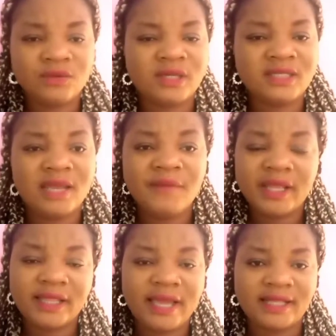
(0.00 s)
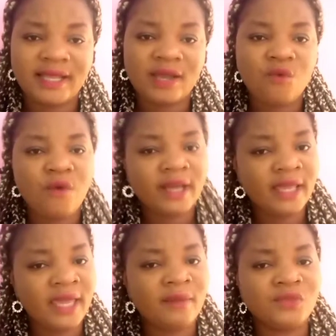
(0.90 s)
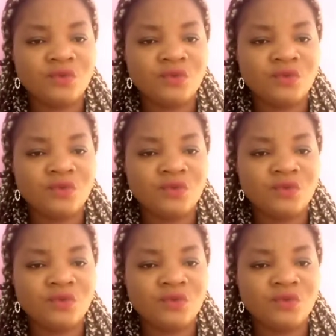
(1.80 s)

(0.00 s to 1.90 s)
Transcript: was in the midnight, like 1 a.m.